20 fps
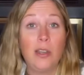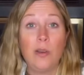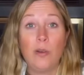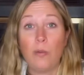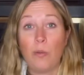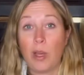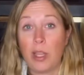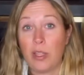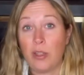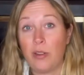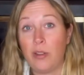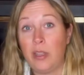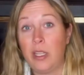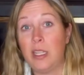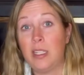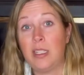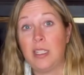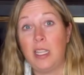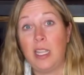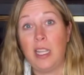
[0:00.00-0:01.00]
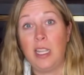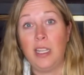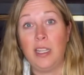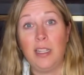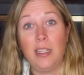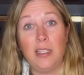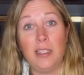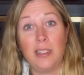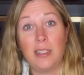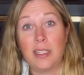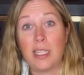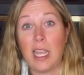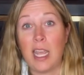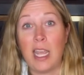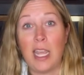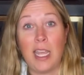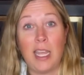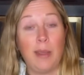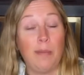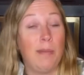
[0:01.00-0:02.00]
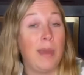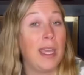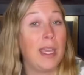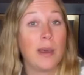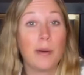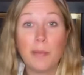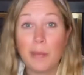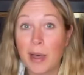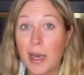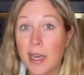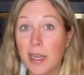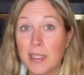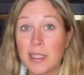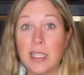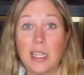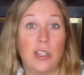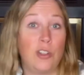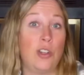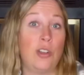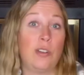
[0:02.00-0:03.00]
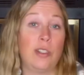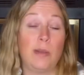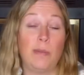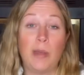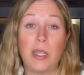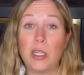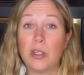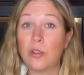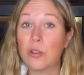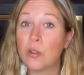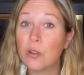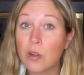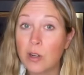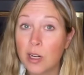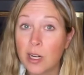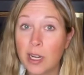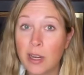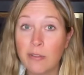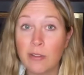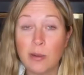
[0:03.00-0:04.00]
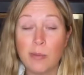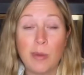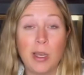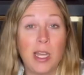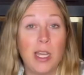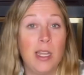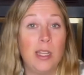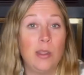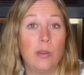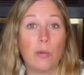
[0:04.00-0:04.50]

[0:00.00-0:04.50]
whether this is a makeup box that shows up at your door every month,